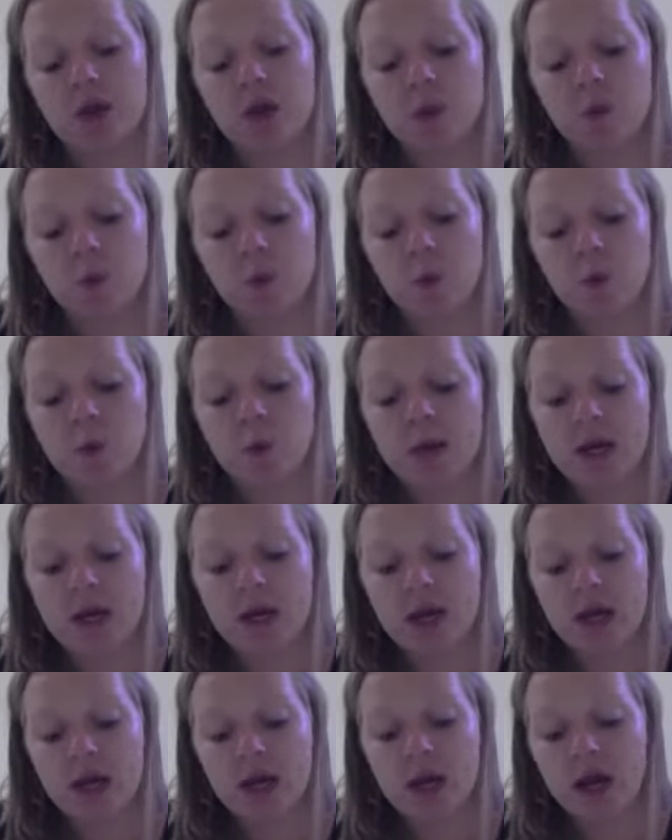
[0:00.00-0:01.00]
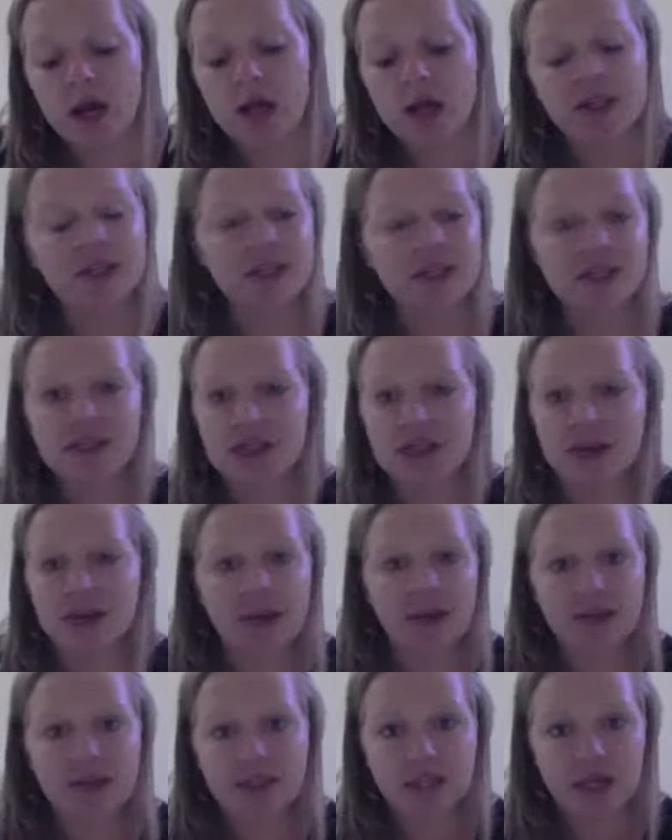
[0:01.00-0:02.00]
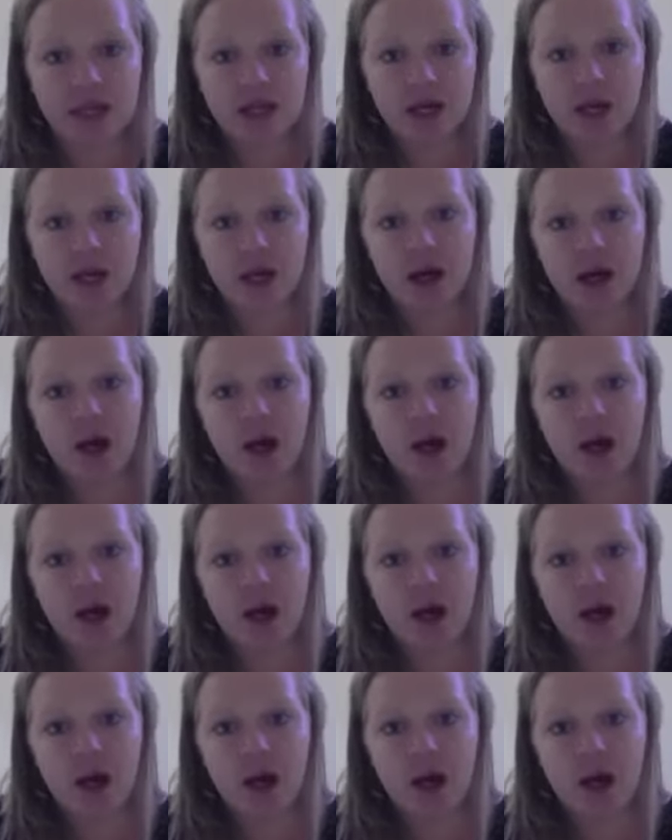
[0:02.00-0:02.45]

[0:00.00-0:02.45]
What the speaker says: It's the same idea.